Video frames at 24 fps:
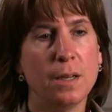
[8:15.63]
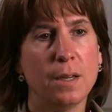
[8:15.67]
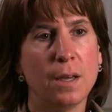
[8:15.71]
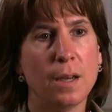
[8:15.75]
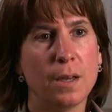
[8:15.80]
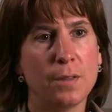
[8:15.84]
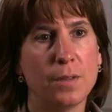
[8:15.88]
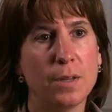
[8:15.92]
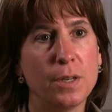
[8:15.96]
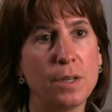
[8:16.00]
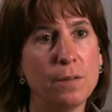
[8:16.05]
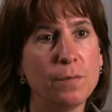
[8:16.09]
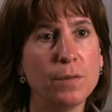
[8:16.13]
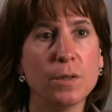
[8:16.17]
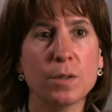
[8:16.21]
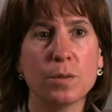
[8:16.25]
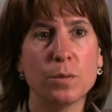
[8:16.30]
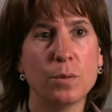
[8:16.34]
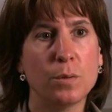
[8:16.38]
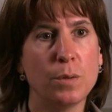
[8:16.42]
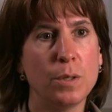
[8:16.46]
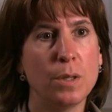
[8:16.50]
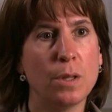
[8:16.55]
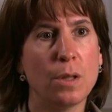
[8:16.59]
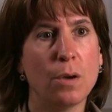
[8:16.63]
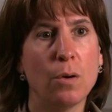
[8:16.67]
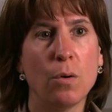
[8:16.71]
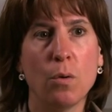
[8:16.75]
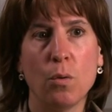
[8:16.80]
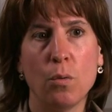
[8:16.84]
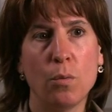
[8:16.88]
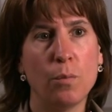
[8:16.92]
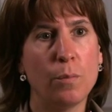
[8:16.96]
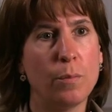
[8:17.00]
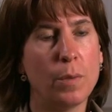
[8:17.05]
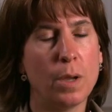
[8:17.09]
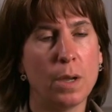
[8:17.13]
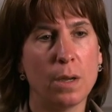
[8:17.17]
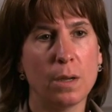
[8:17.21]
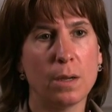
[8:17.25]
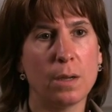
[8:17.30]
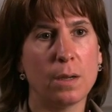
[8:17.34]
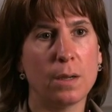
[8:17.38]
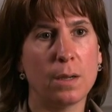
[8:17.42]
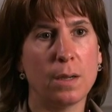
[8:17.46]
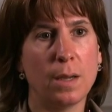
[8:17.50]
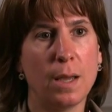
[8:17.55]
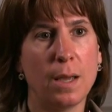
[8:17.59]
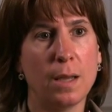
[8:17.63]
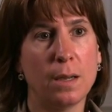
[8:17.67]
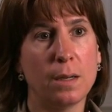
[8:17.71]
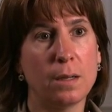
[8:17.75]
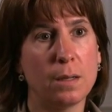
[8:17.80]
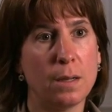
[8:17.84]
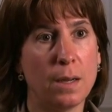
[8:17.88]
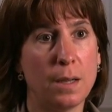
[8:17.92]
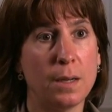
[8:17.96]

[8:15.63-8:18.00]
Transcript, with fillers: The difference between the home and